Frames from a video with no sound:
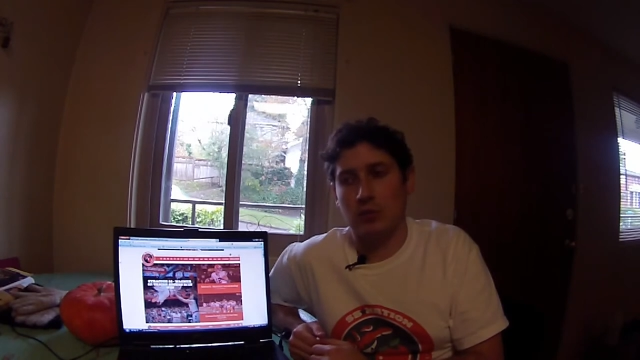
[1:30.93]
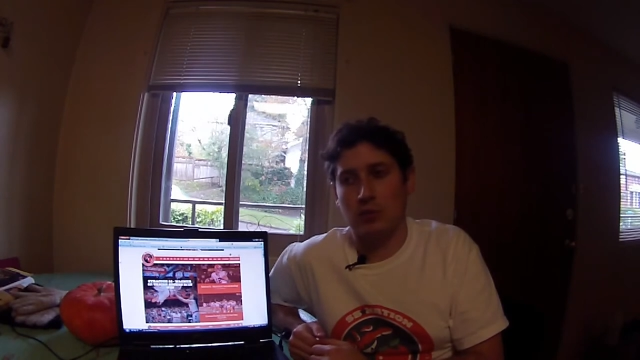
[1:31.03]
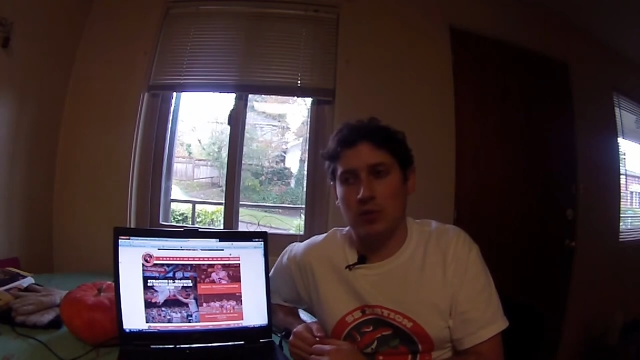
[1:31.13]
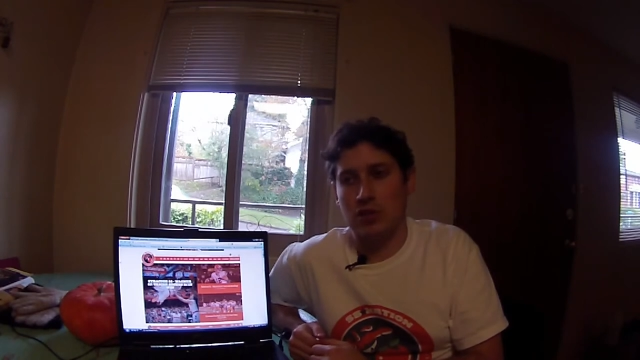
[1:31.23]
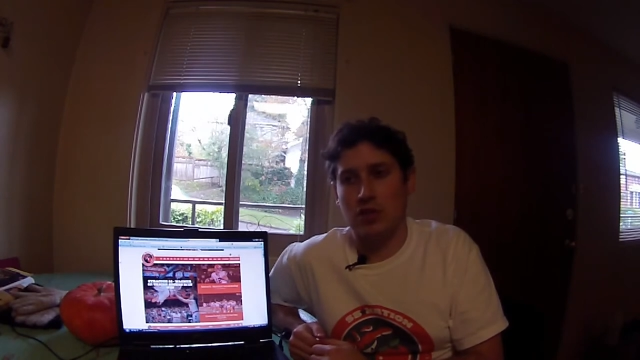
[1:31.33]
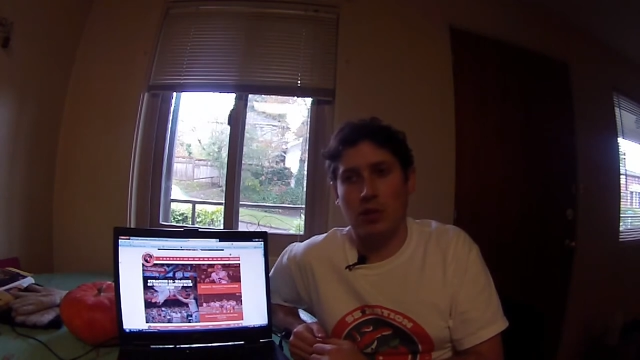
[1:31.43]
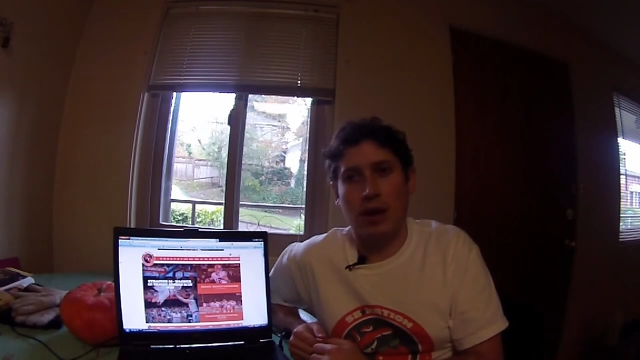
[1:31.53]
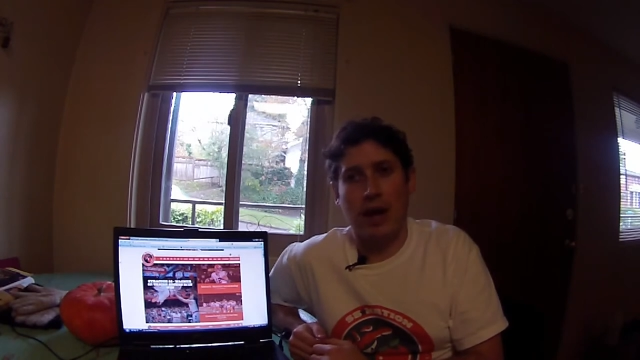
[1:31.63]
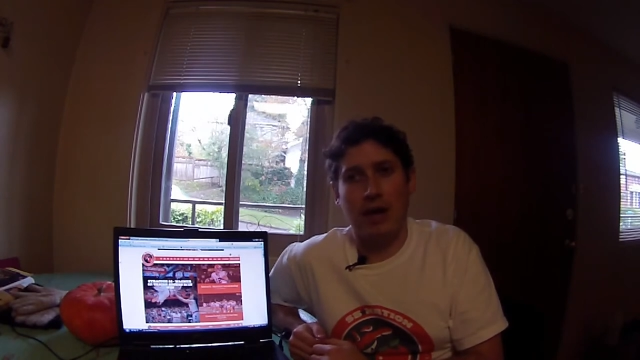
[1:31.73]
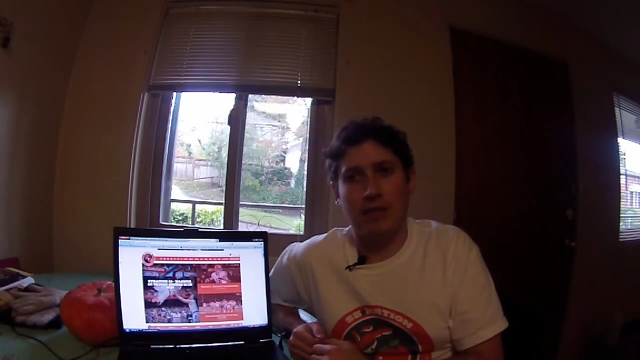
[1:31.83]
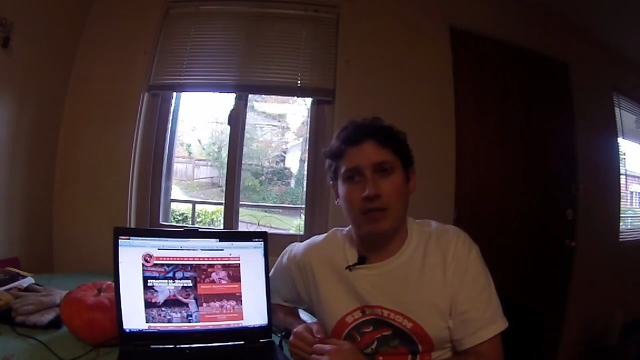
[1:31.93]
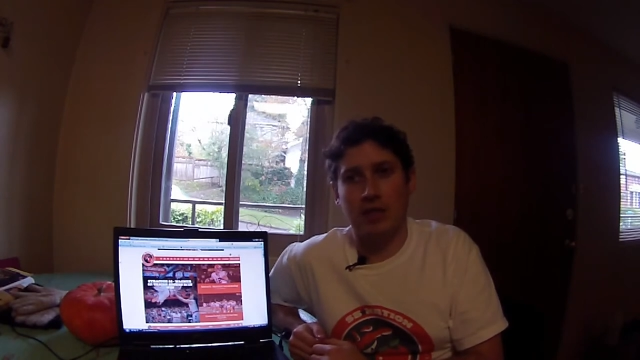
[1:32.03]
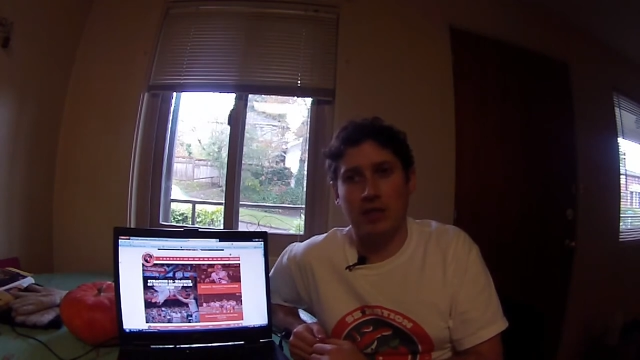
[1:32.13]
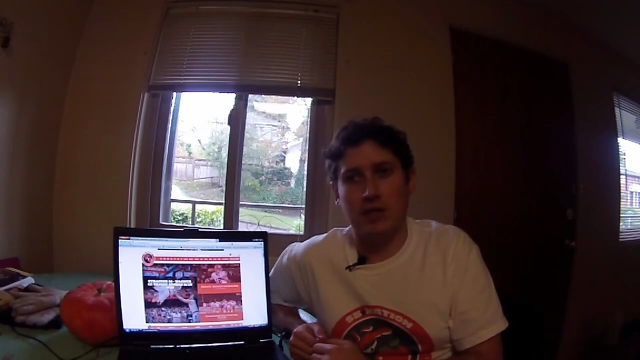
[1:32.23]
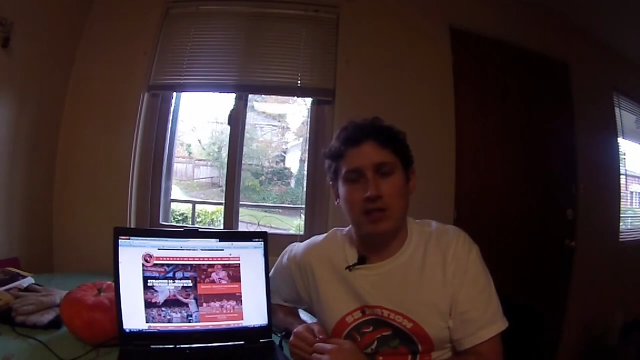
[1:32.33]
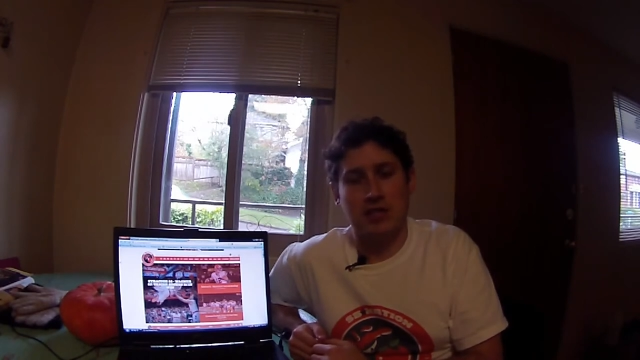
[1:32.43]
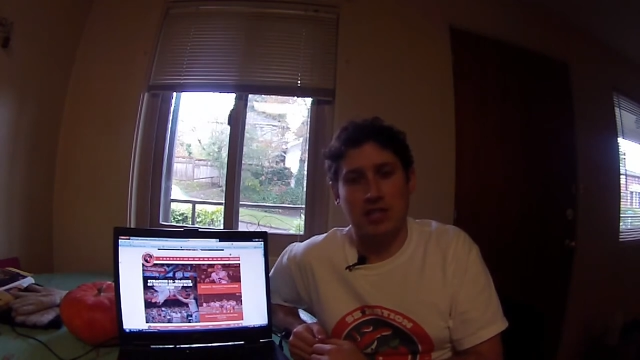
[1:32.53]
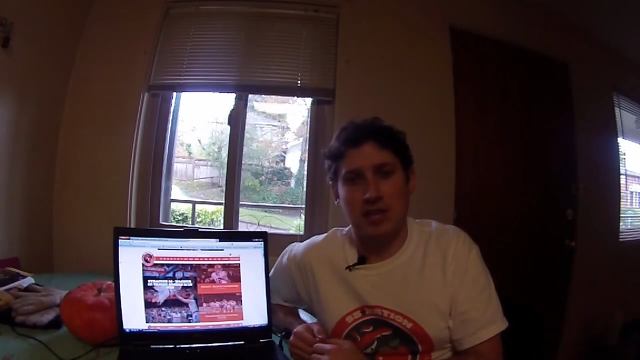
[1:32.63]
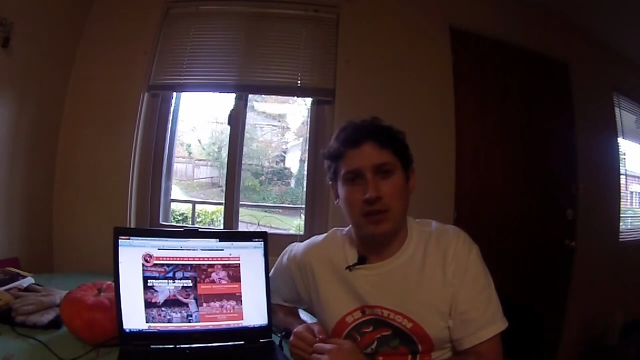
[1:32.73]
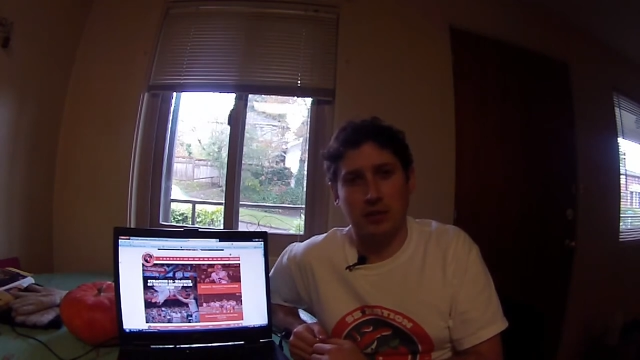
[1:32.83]
or we just don't have the
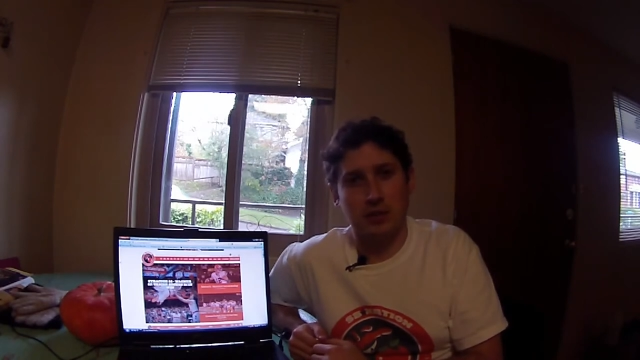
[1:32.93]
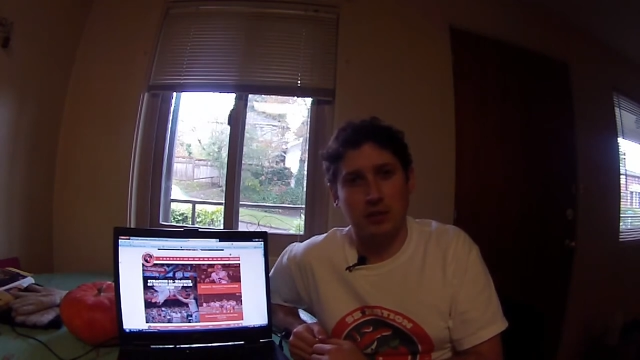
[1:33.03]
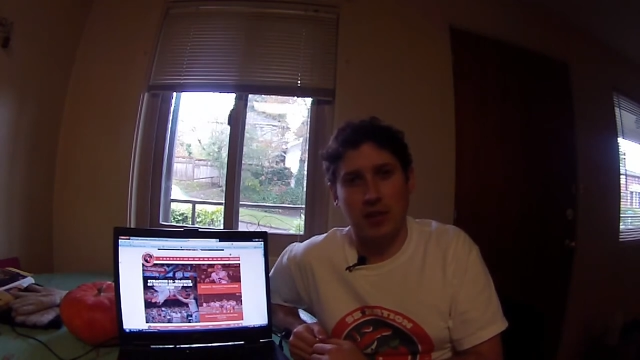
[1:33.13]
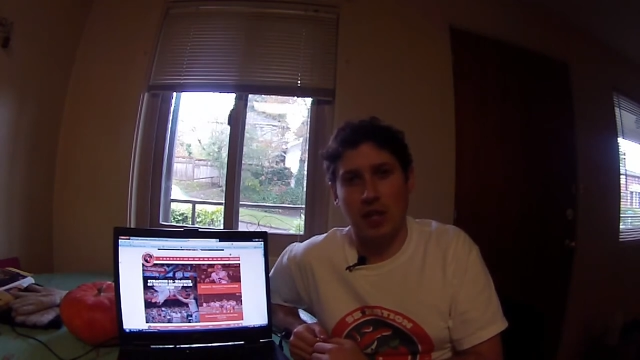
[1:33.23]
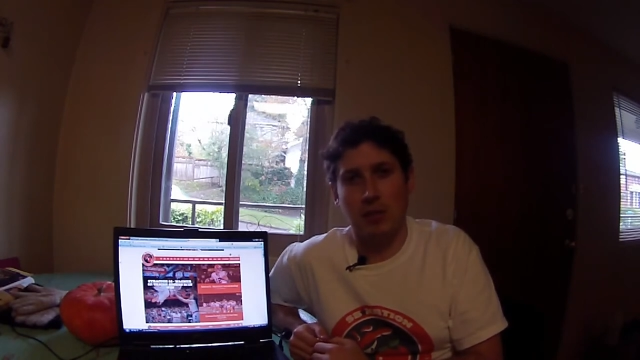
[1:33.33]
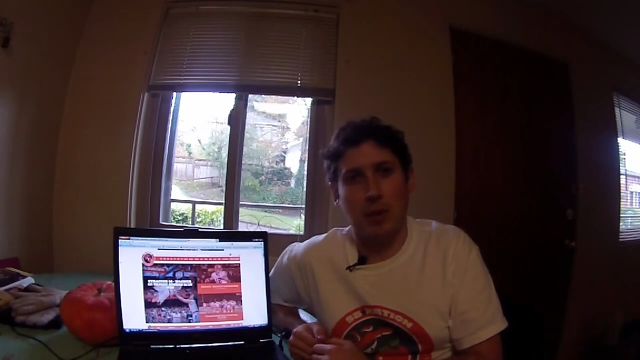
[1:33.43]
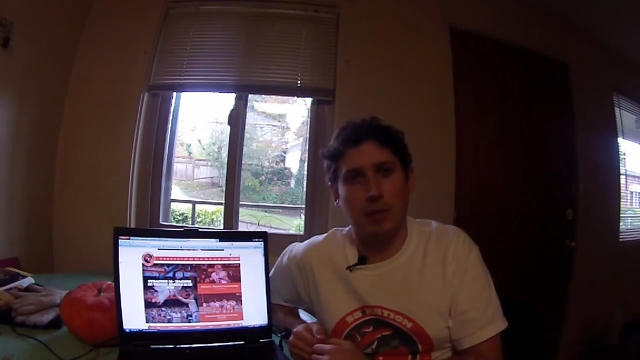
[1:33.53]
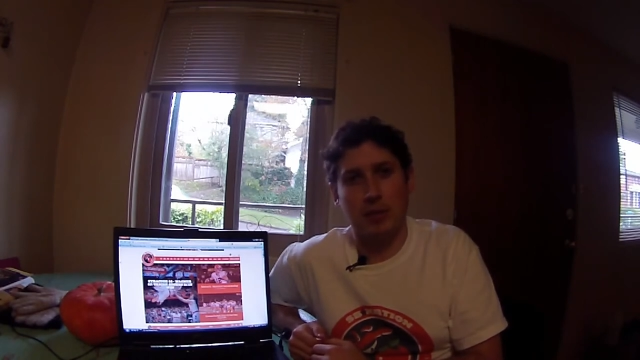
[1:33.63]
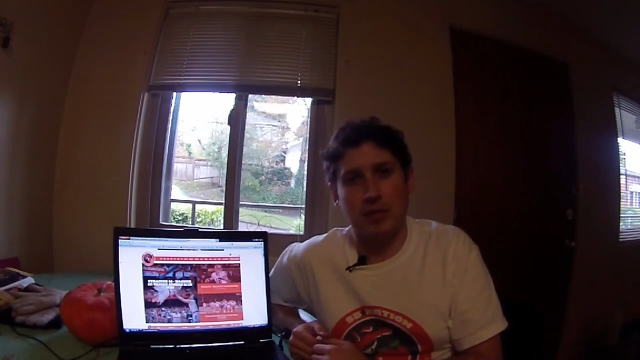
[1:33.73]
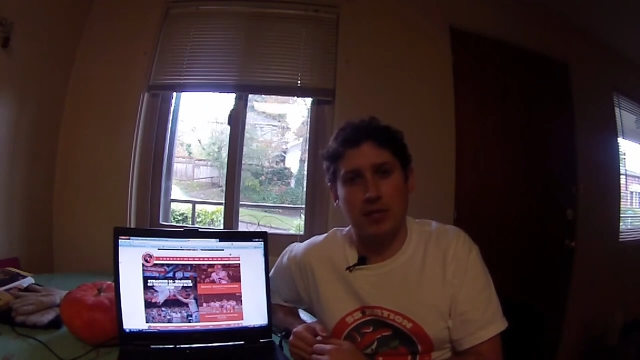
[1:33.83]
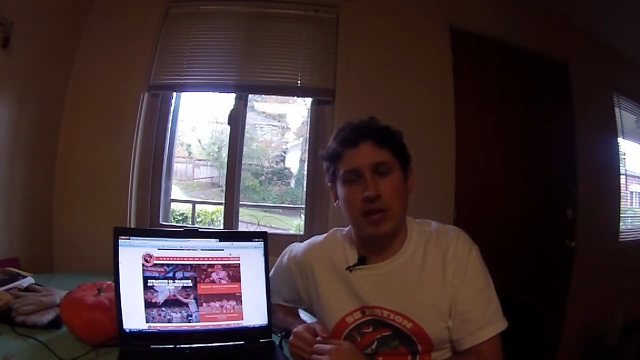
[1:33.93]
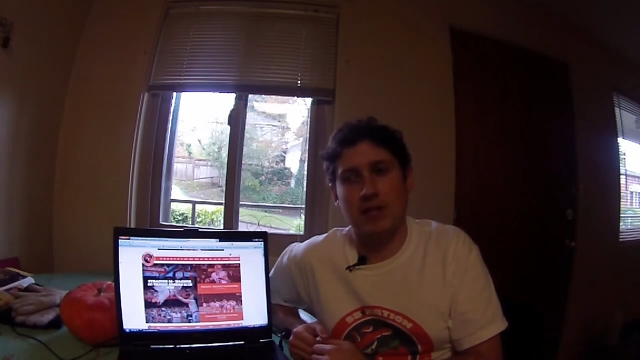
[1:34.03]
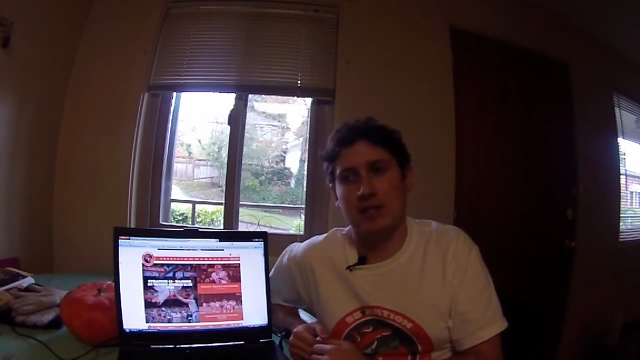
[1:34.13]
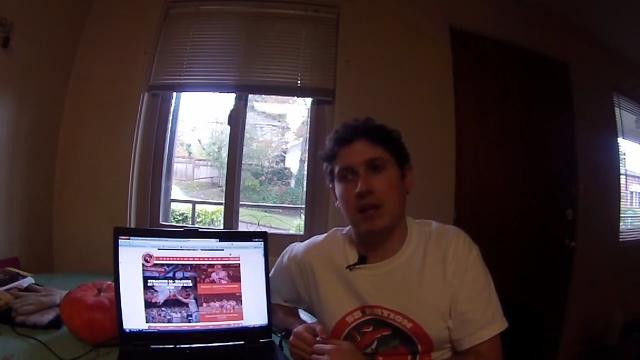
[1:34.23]
skills to keep up with these guys.